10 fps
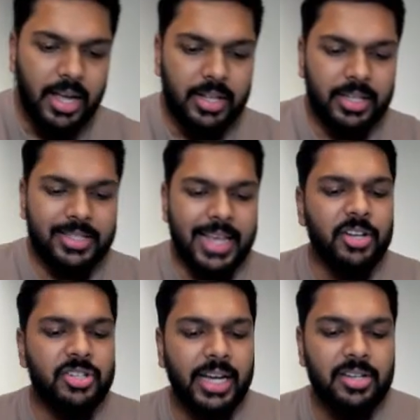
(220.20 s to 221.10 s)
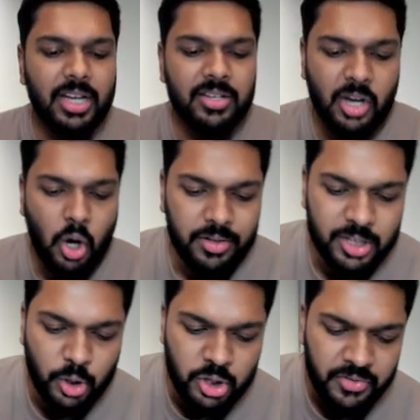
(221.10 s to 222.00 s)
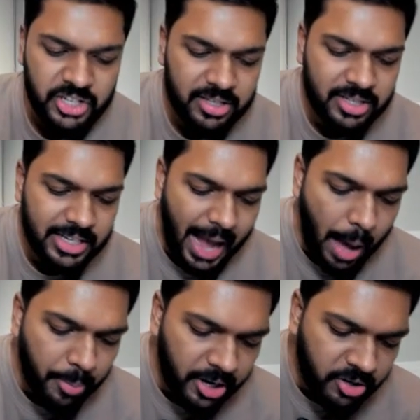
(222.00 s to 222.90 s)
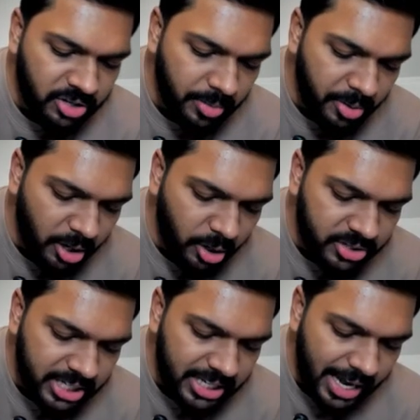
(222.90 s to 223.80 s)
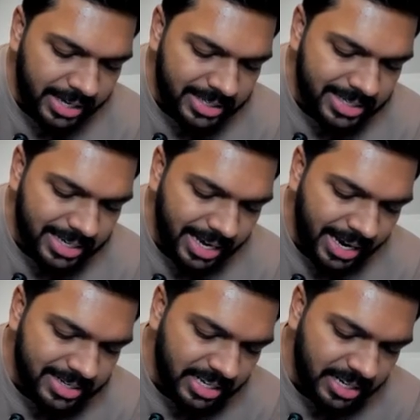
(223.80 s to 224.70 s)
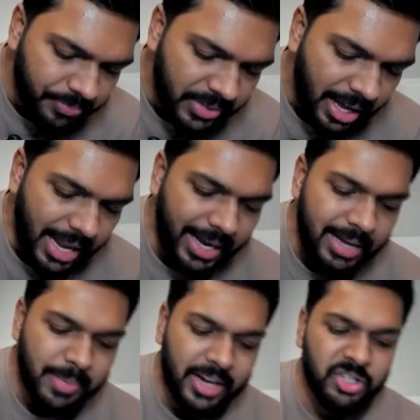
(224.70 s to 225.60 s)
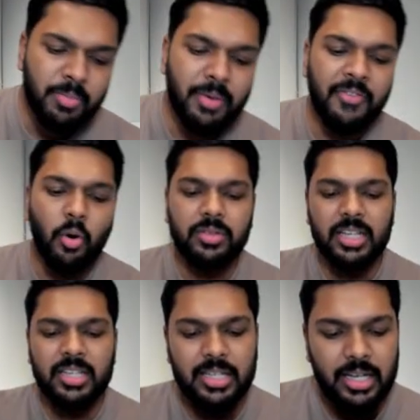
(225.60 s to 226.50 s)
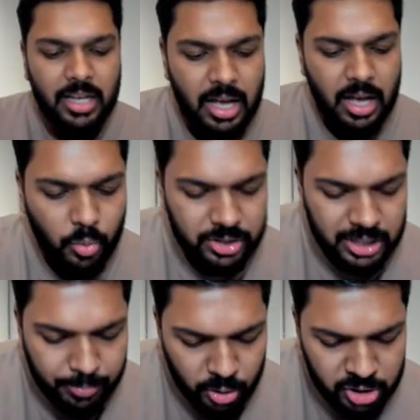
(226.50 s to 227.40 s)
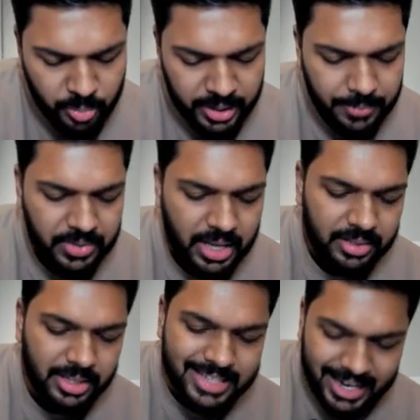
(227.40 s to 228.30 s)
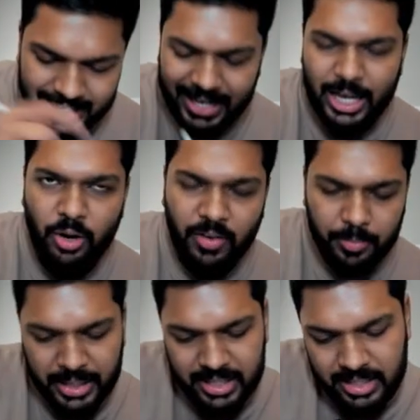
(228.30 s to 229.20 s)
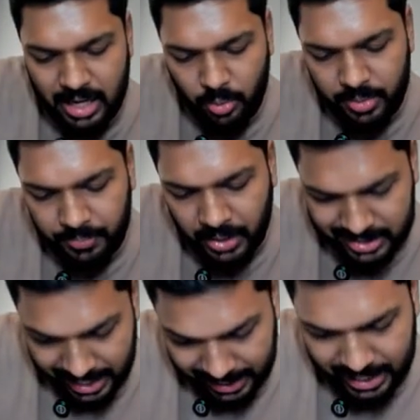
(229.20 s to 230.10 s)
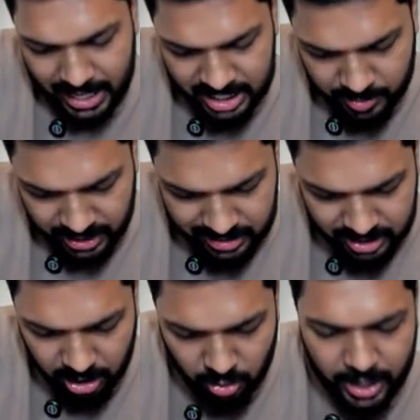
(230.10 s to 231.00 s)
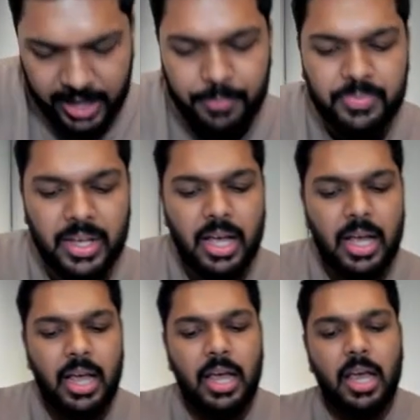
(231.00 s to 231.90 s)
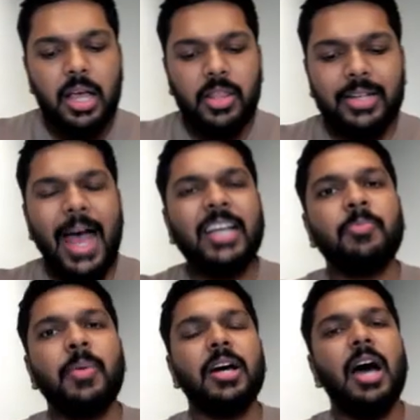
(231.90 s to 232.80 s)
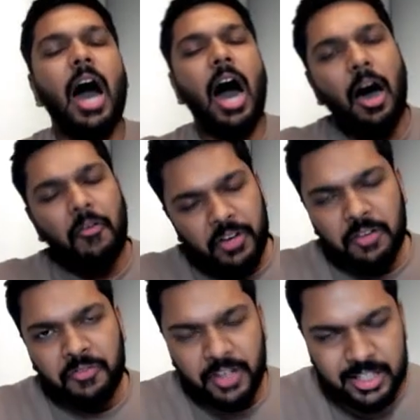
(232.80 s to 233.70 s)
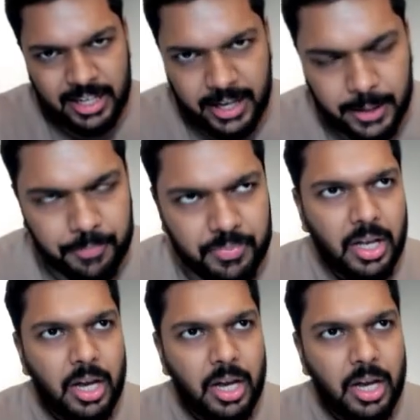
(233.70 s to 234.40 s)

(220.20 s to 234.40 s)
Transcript: The second change is the constitution of GST Appellate Tribunal or GSTAT. Like I mentioned before, this was supposed to be the second layer of appeals, and now a second layer has been inserted wherein the taxpayer after the first layer